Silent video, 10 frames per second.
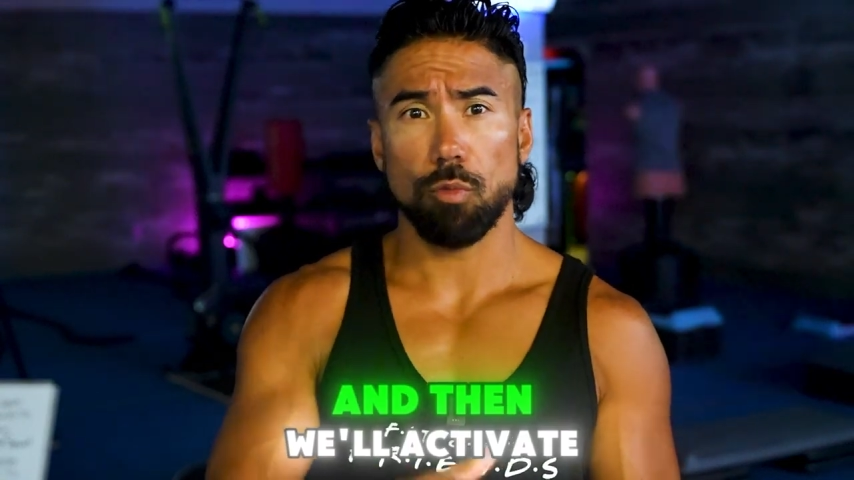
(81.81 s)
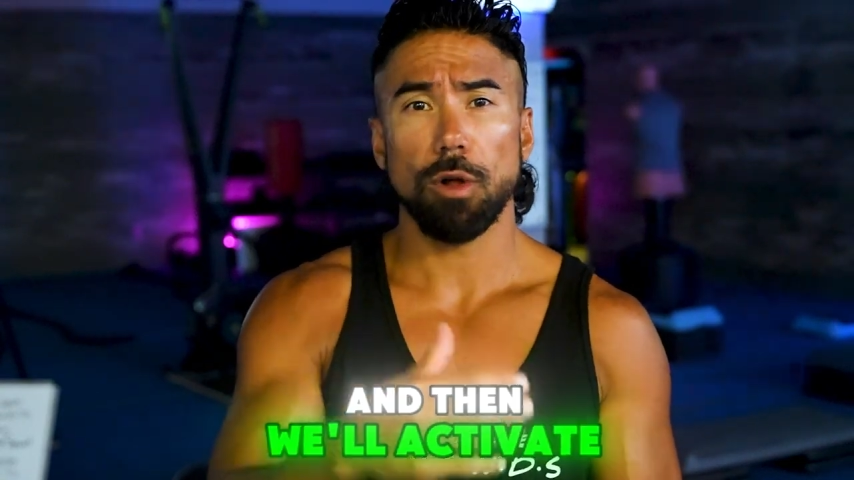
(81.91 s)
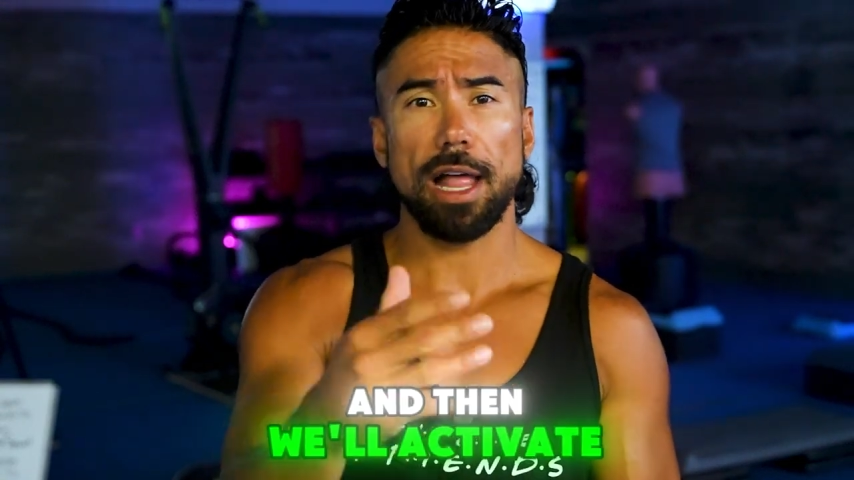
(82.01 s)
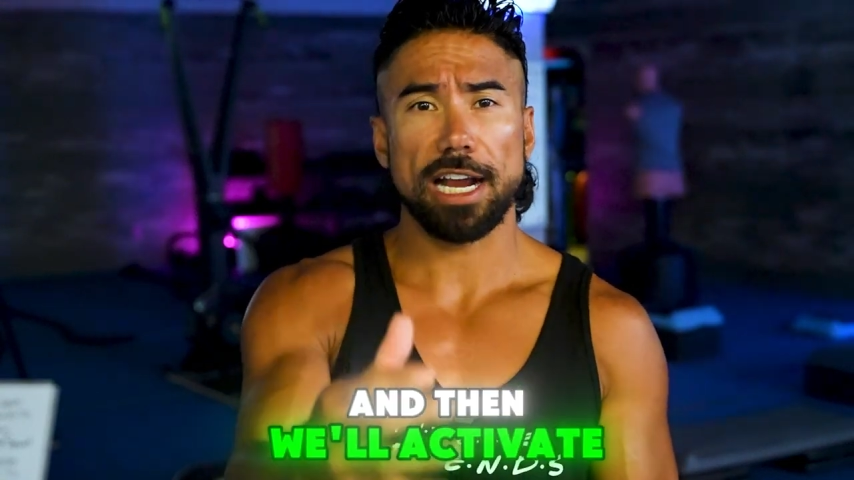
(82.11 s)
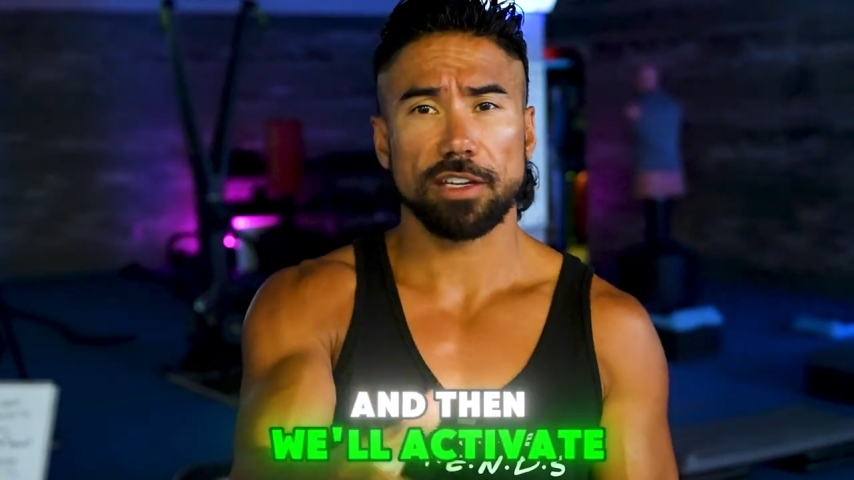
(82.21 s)

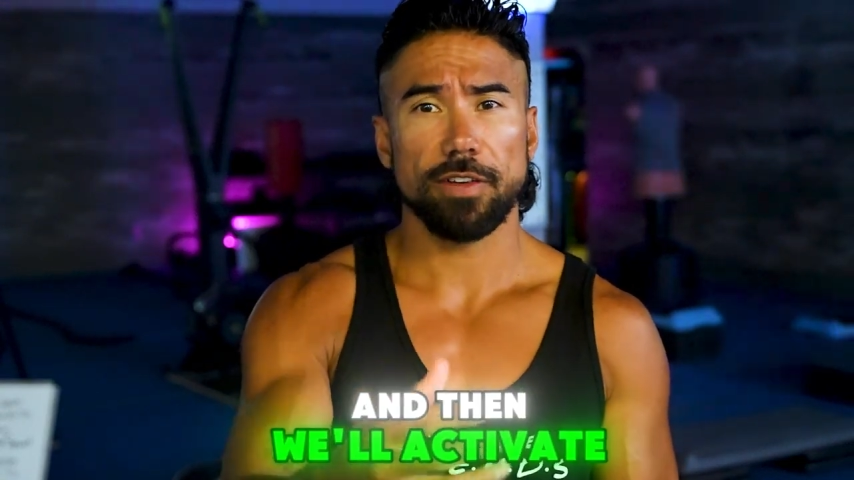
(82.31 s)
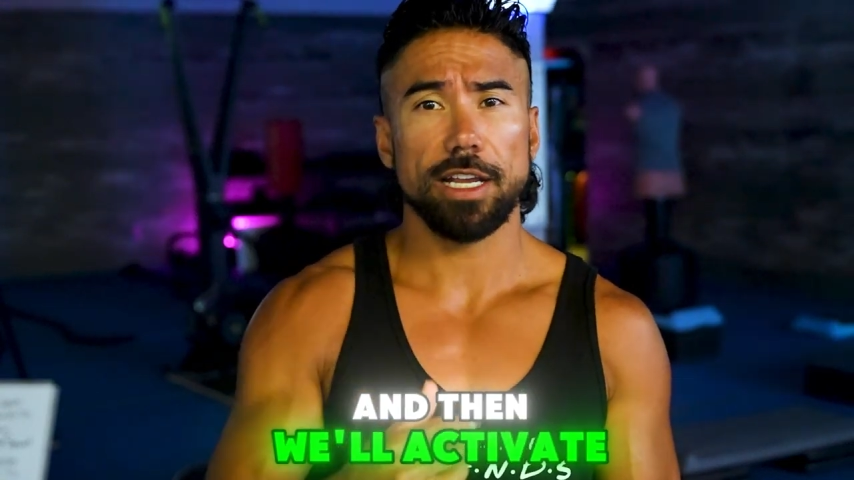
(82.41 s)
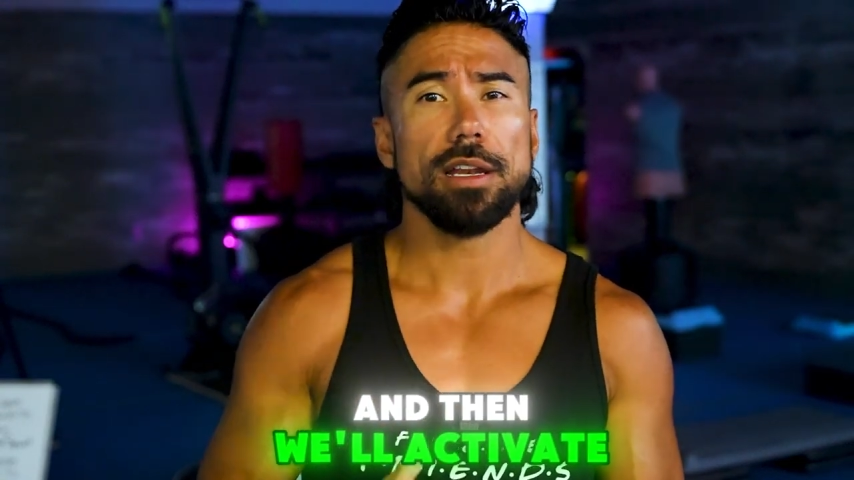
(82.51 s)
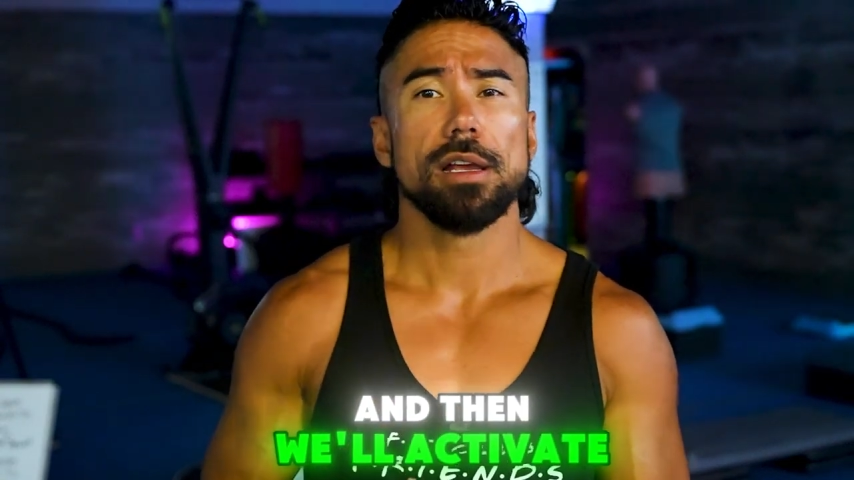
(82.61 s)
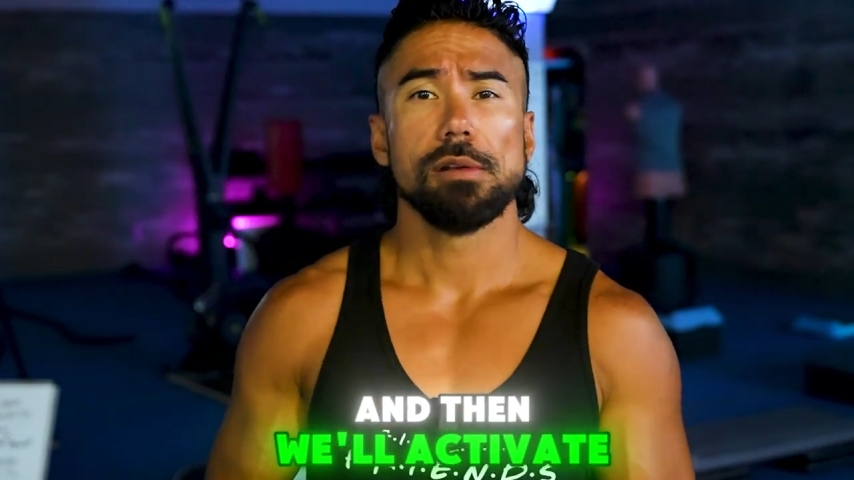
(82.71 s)
we'll
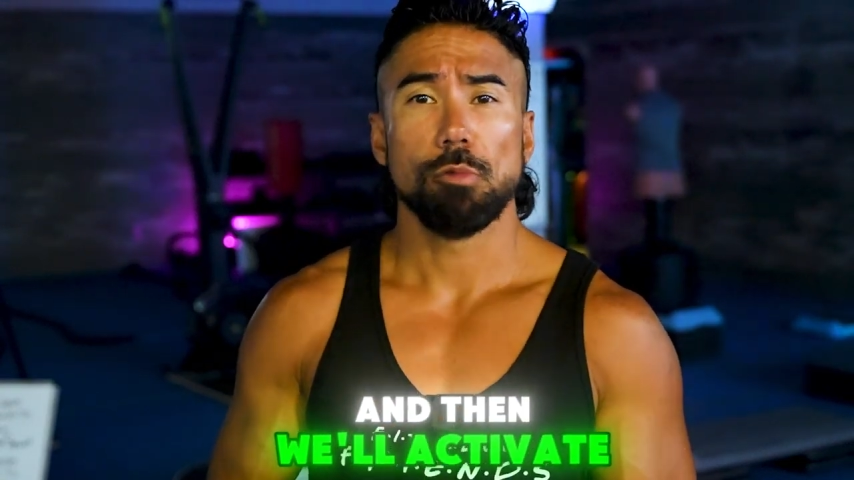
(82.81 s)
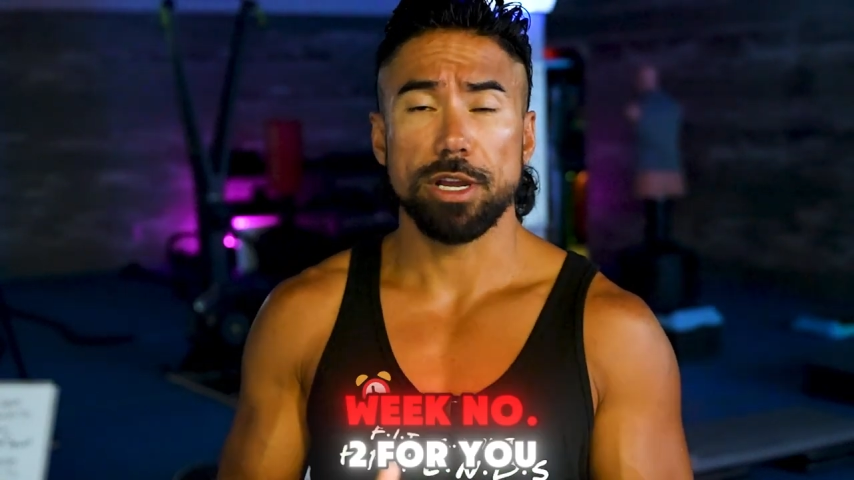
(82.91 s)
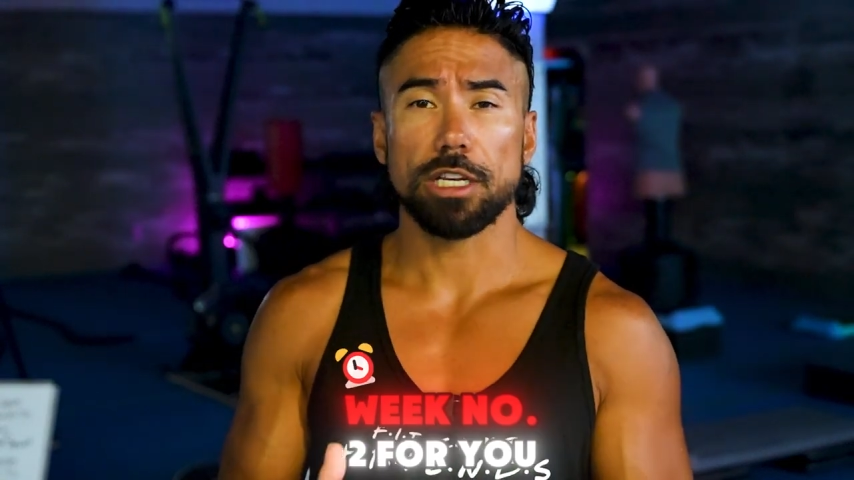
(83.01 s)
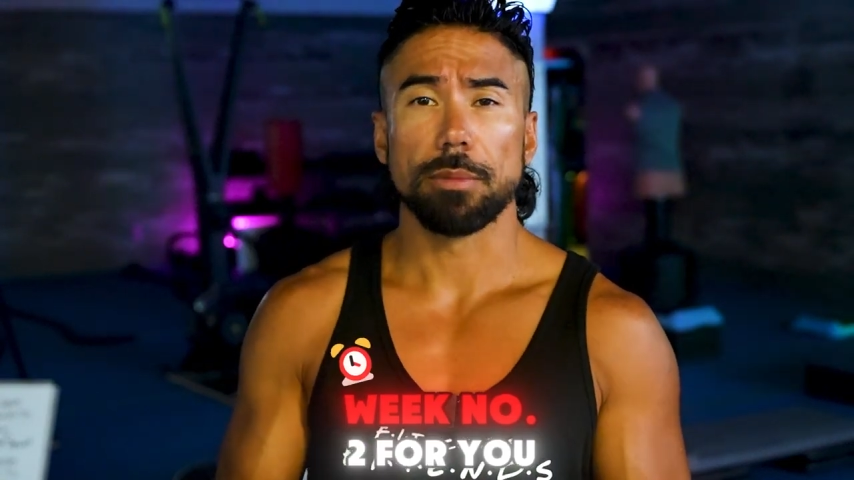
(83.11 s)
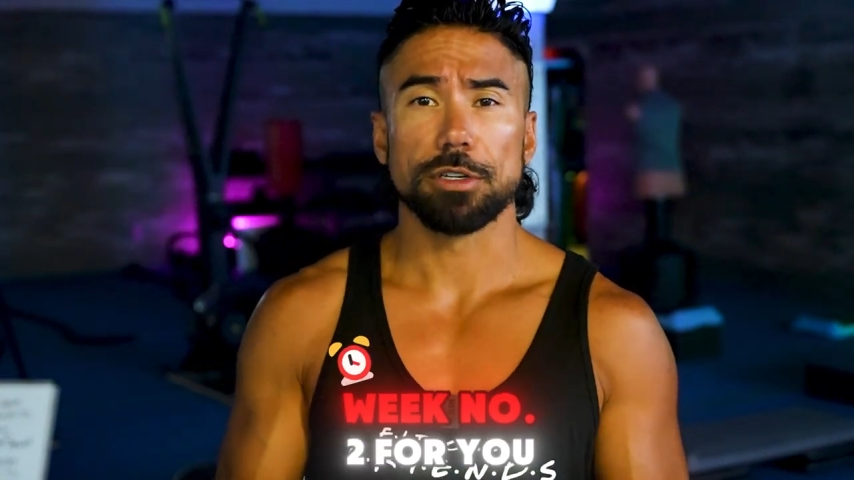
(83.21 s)
activate
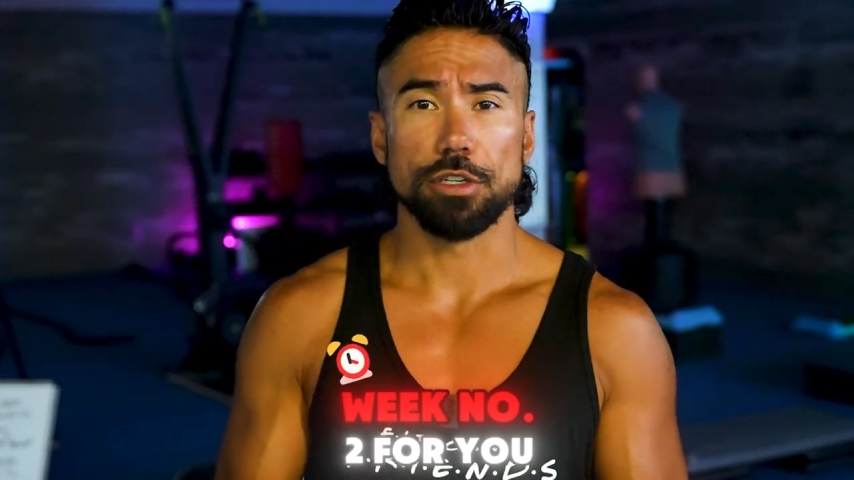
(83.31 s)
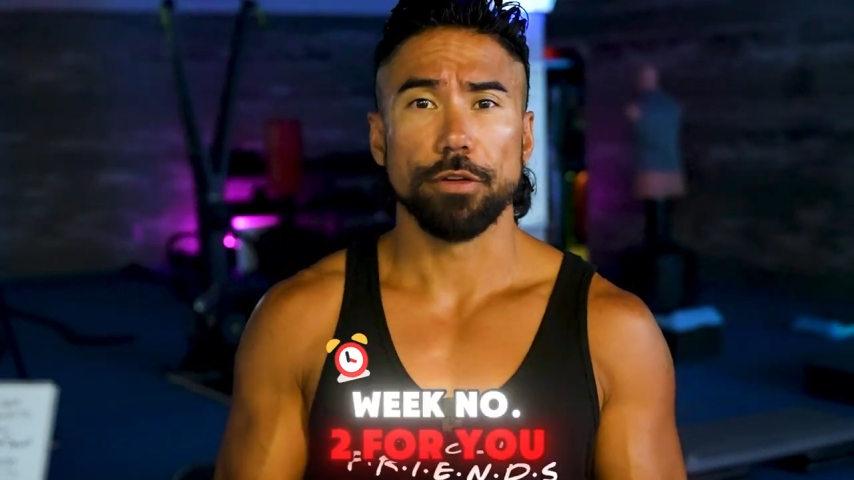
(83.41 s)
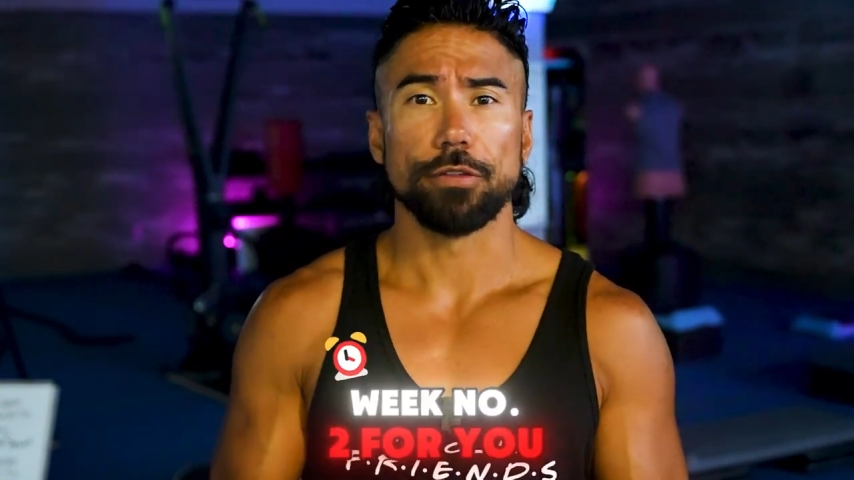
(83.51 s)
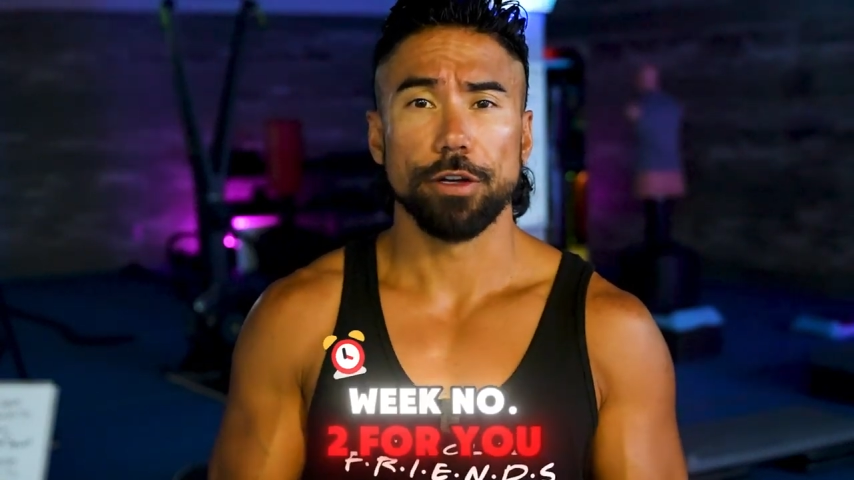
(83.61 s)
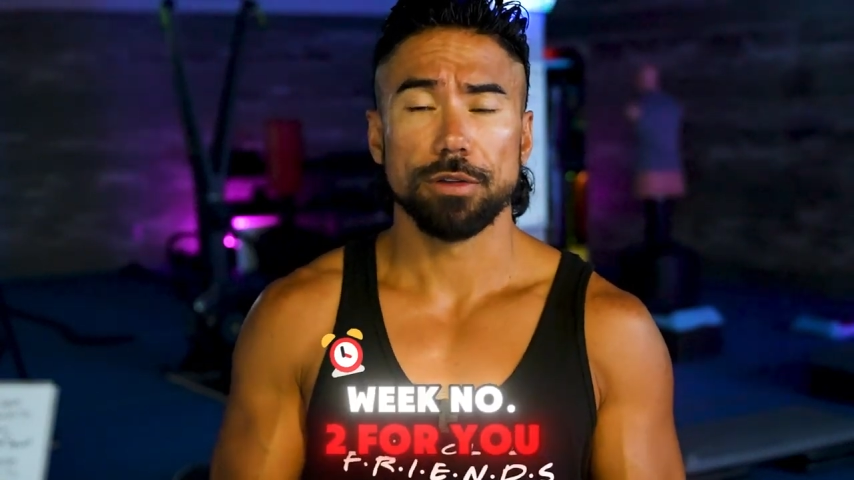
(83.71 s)
week number two
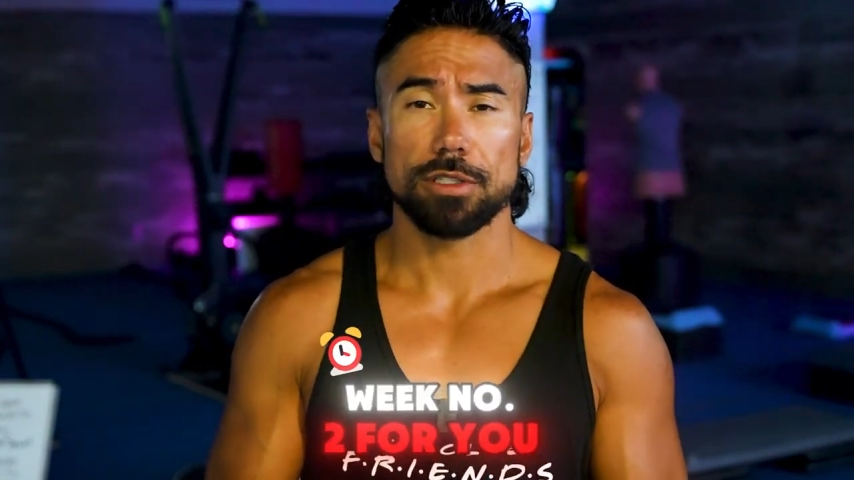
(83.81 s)
for you.